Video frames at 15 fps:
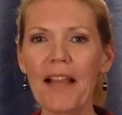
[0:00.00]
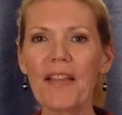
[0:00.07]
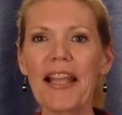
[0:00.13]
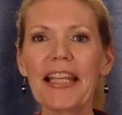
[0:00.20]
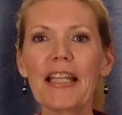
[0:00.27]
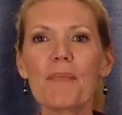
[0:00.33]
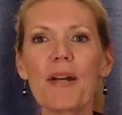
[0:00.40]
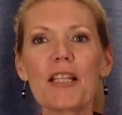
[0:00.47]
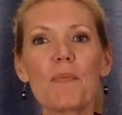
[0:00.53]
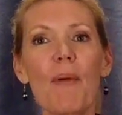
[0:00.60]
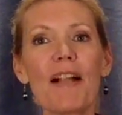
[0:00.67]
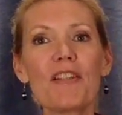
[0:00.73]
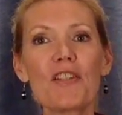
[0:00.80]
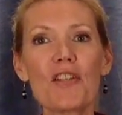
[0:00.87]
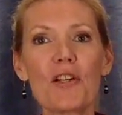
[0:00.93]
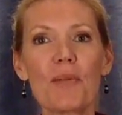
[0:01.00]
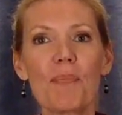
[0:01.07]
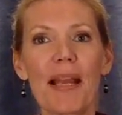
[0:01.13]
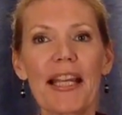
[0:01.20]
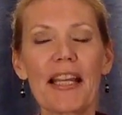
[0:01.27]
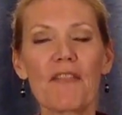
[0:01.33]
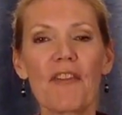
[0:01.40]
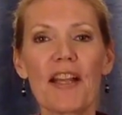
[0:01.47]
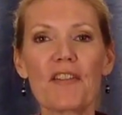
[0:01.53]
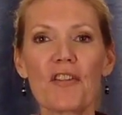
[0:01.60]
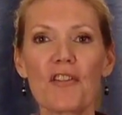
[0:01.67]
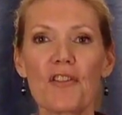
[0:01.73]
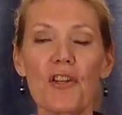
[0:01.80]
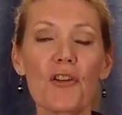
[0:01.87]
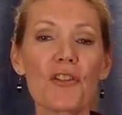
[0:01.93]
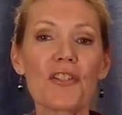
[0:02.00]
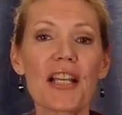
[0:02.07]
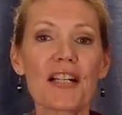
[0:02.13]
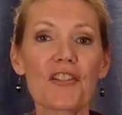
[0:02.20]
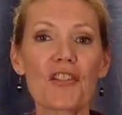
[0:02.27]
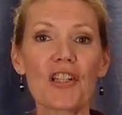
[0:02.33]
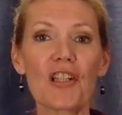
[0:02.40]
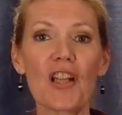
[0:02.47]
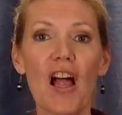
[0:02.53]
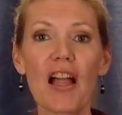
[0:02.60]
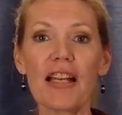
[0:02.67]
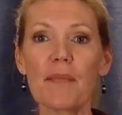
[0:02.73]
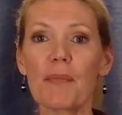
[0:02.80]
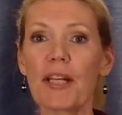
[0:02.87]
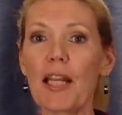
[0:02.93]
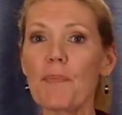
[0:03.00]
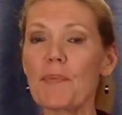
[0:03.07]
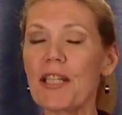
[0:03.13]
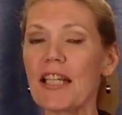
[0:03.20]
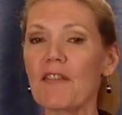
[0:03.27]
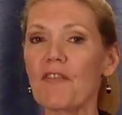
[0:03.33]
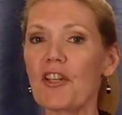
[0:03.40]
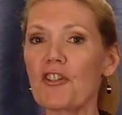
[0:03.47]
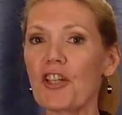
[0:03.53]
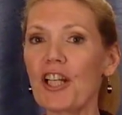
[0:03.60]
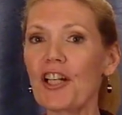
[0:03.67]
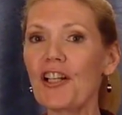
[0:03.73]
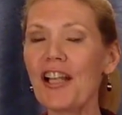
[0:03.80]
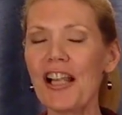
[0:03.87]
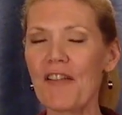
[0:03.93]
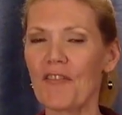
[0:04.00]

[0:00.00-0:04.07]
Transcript: Thank you to my sponsor, Making Faces Unisex Salon in Poughkeepsie and Fishkill,